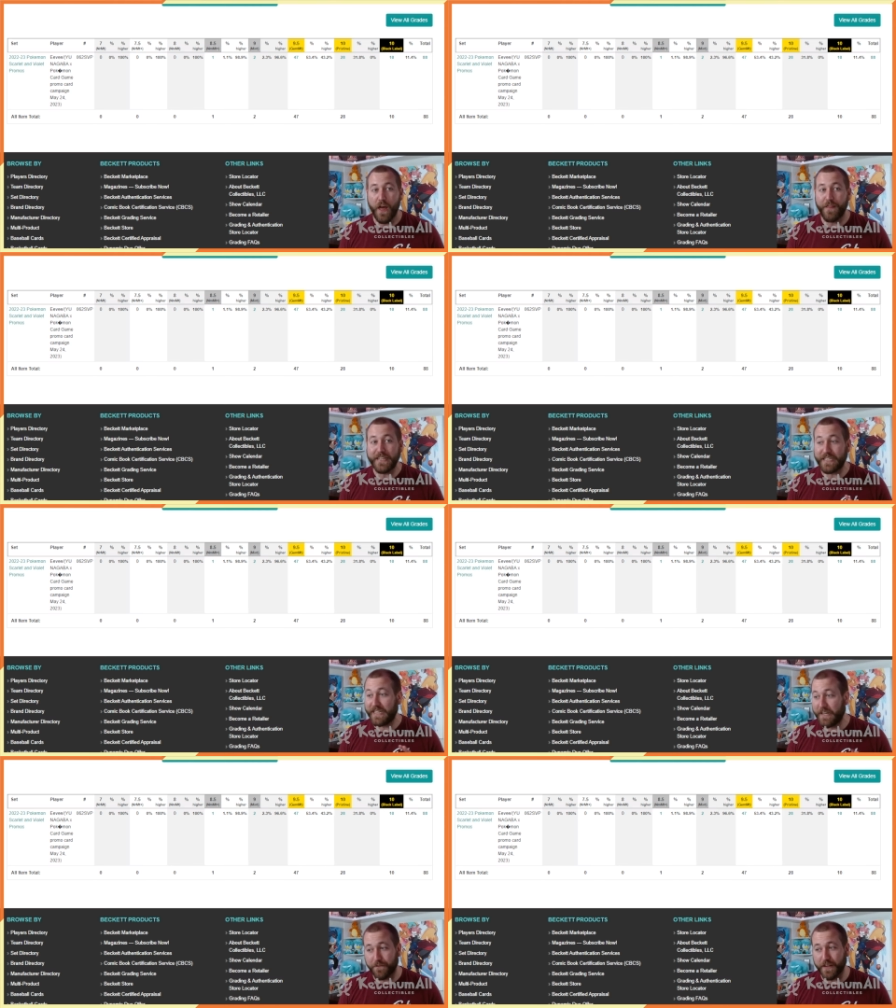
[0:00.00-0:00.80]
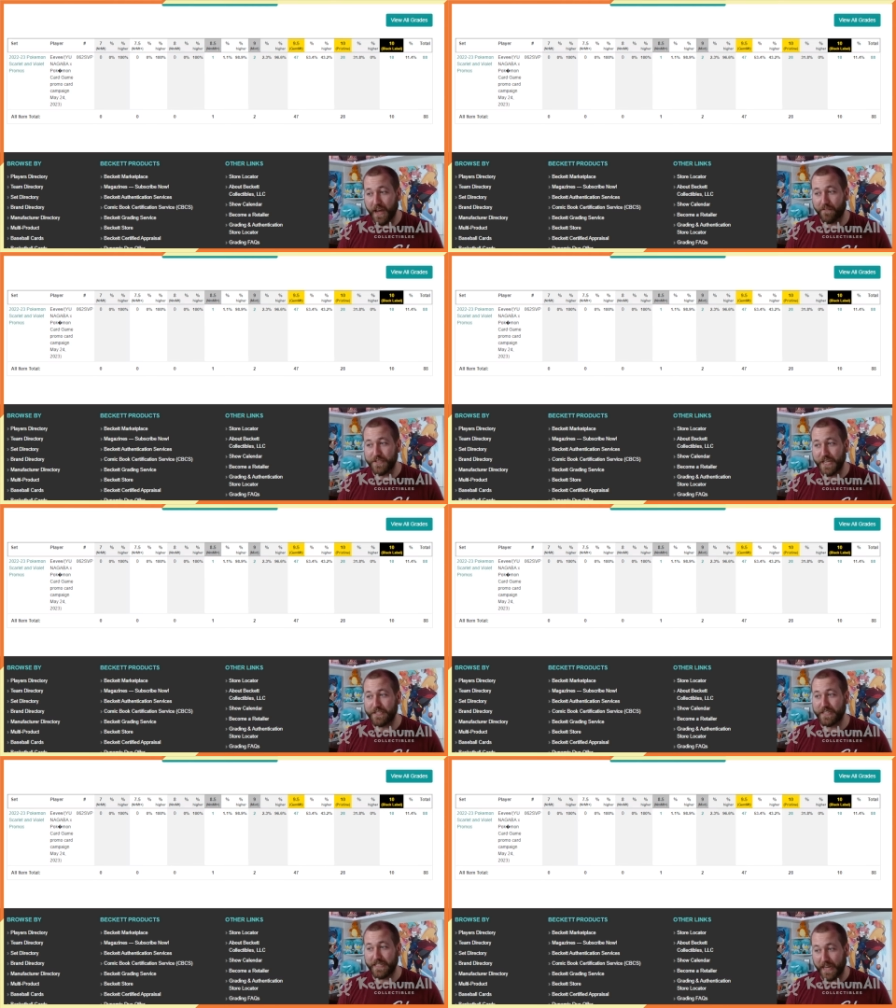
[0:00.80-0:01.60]
That's a different
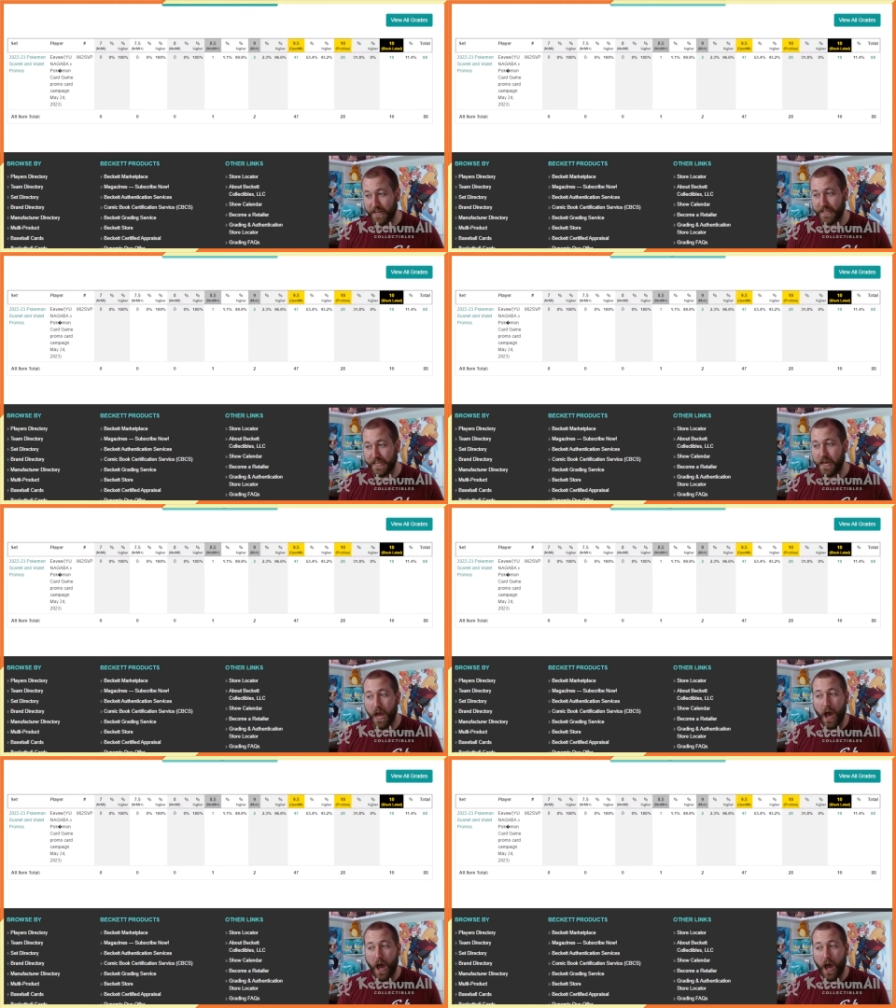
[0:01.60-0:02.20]
conversation entirely.